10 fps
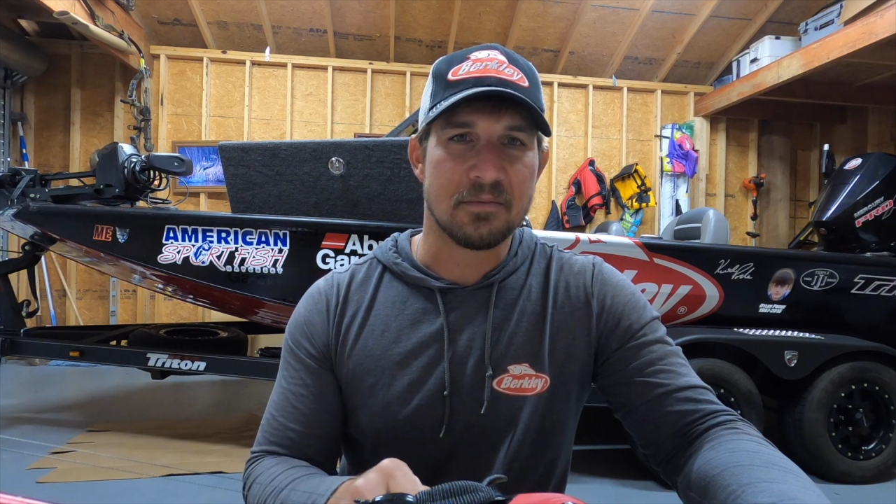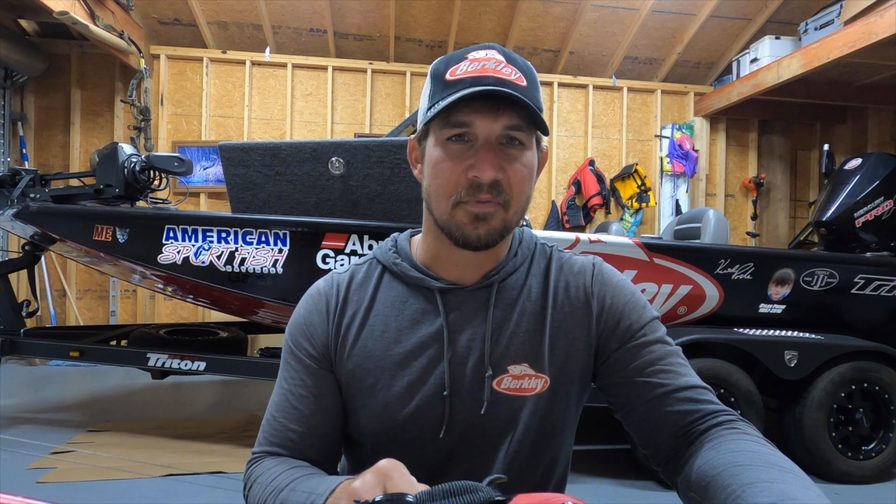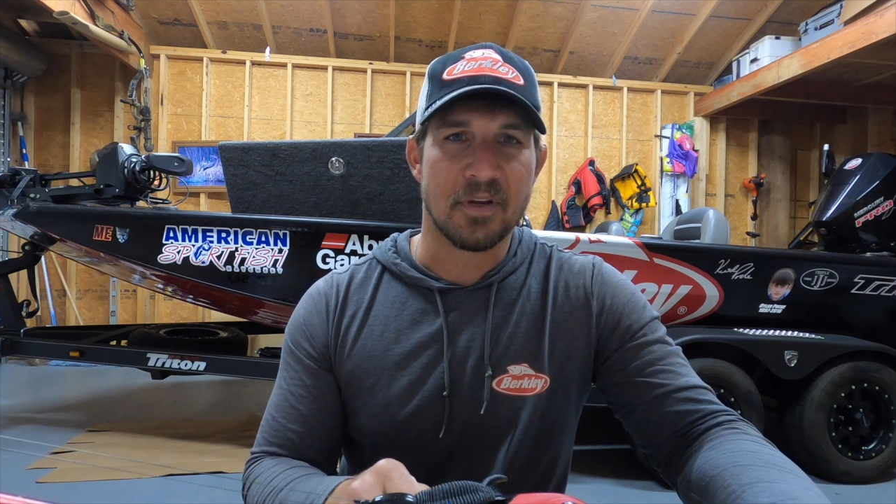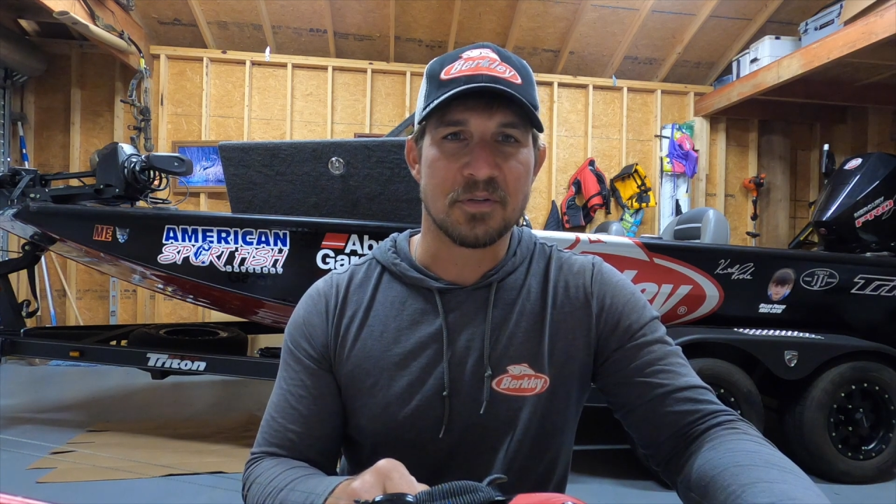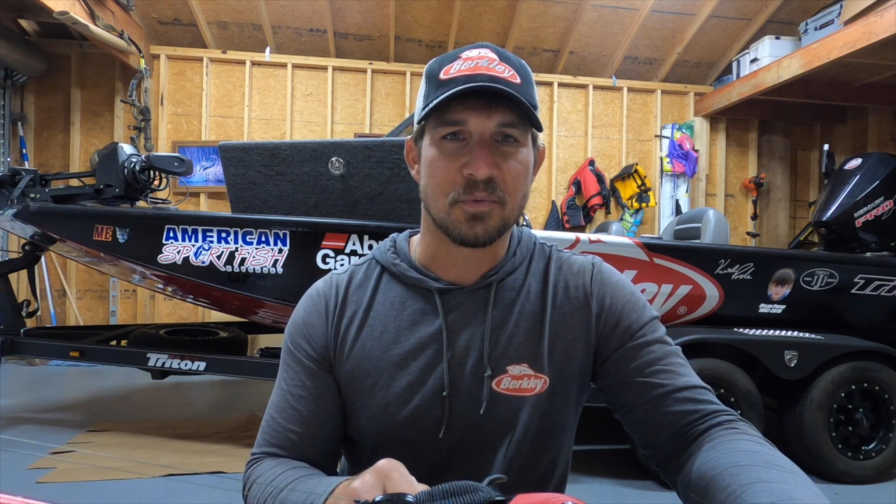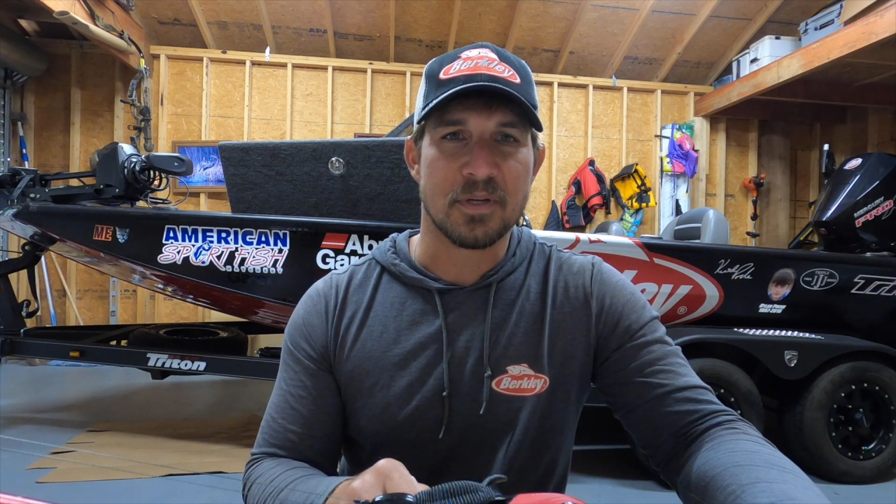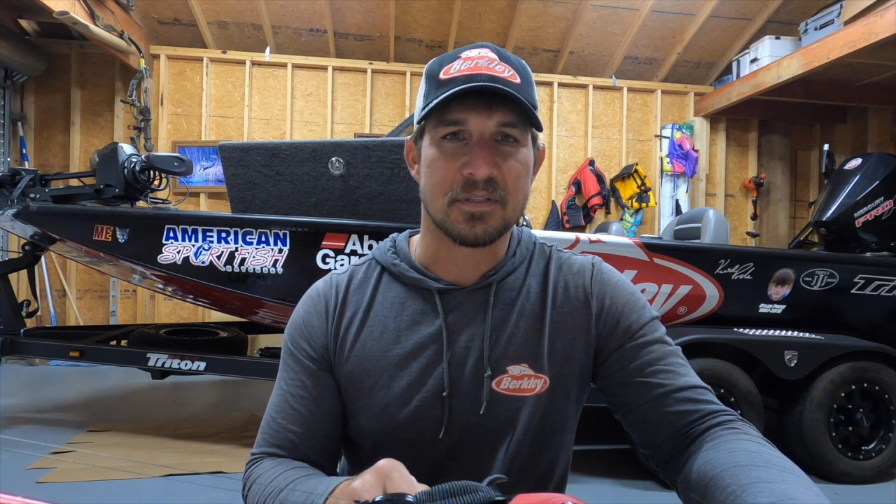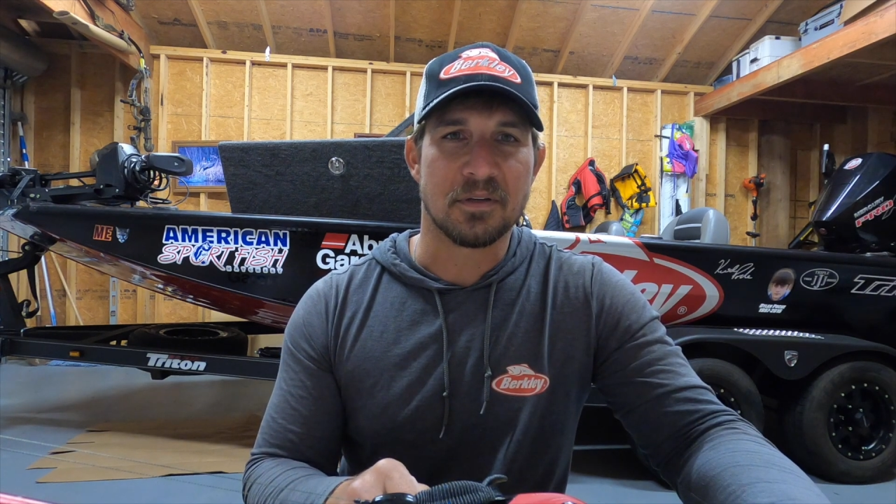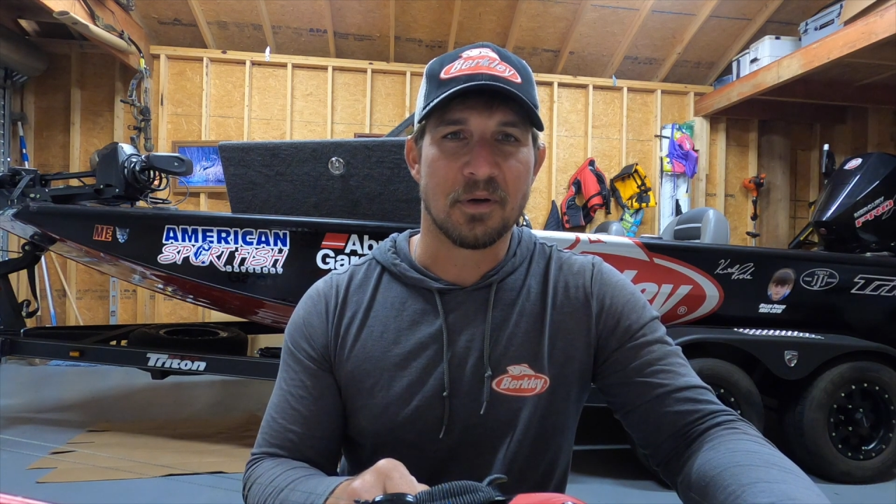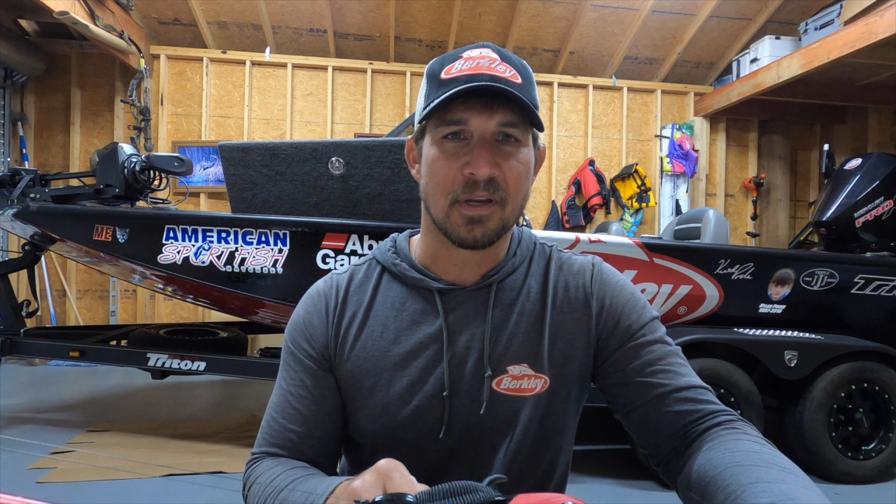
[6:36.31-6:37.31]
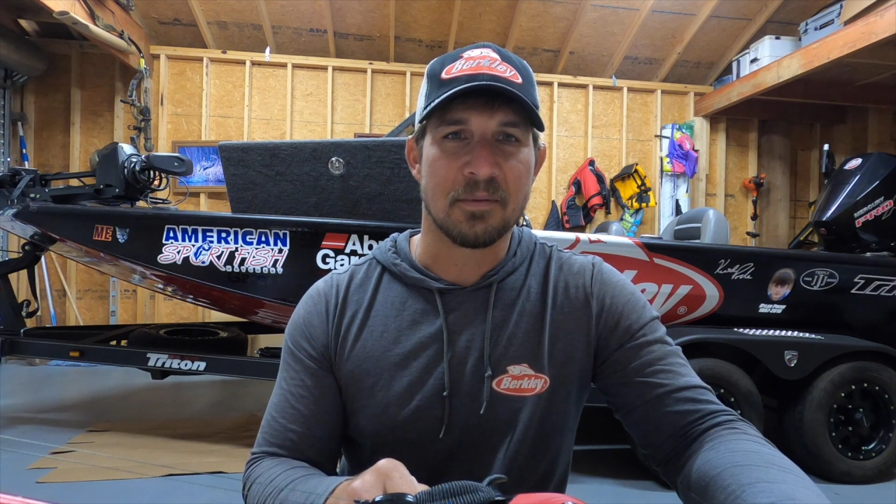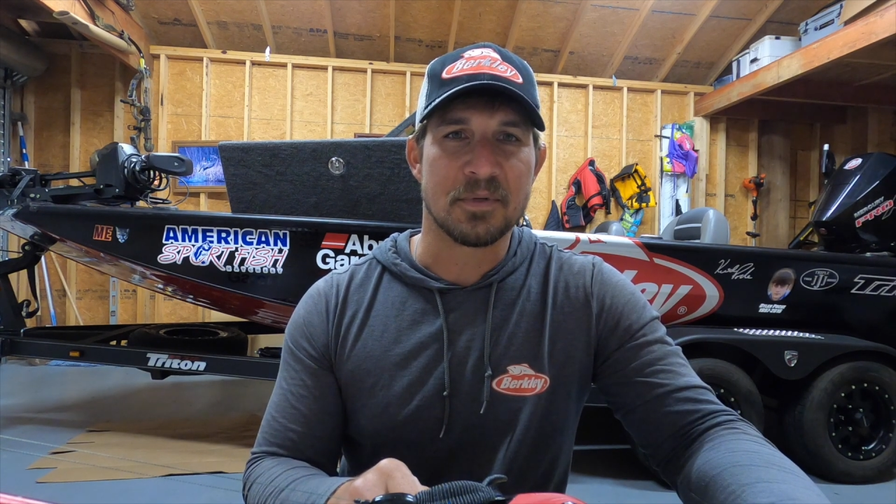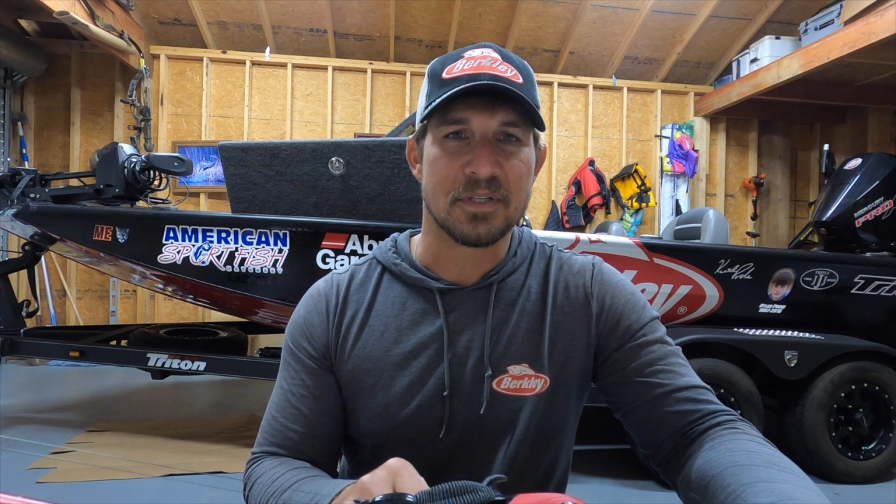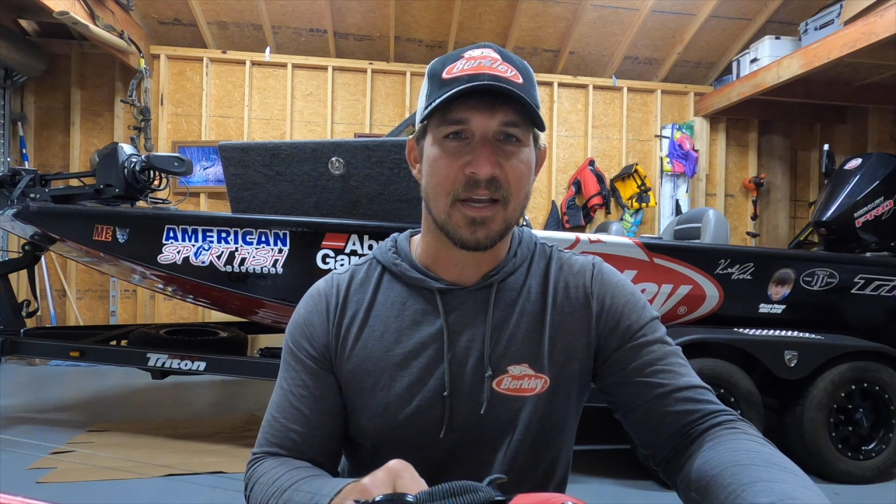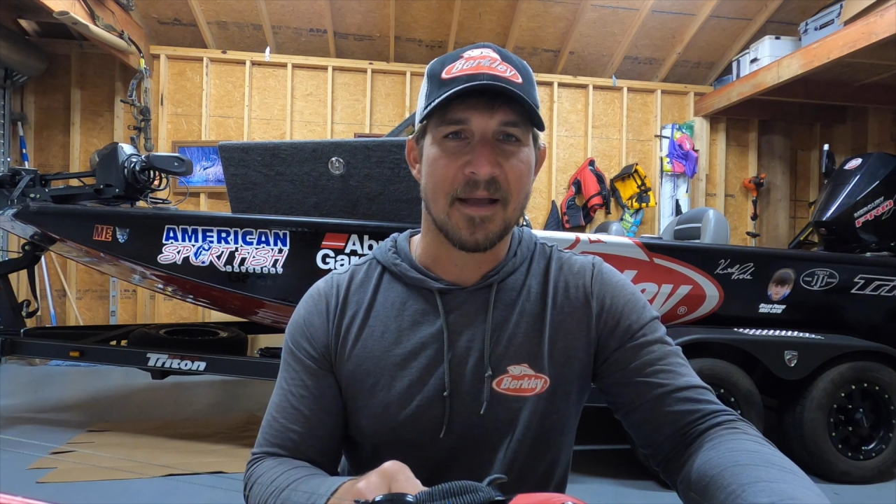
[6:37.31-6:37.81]
some fish with. So give them
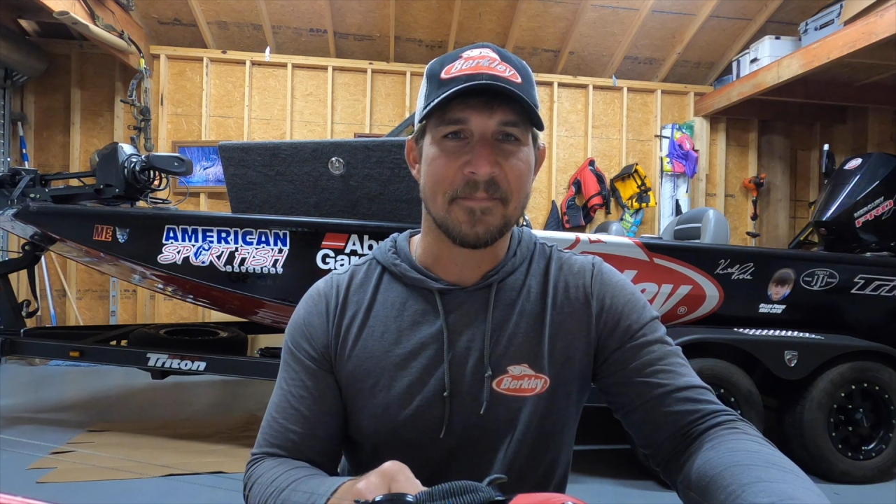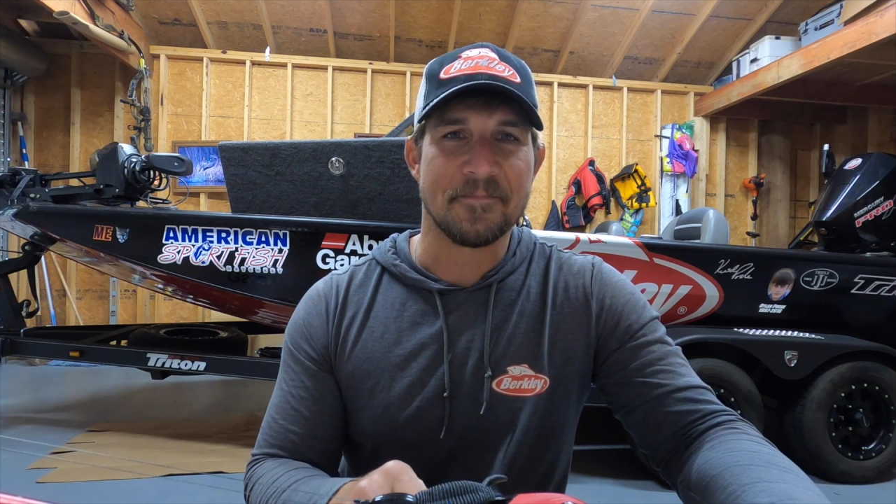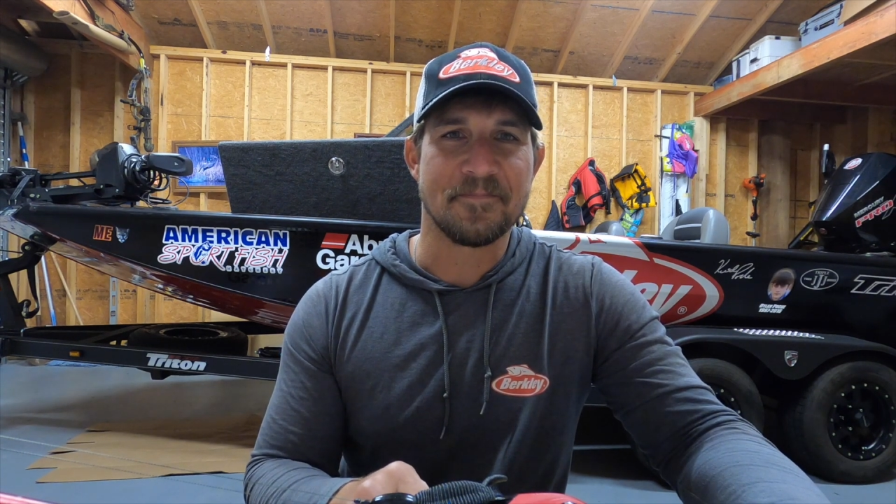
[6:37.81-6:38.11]
a shot.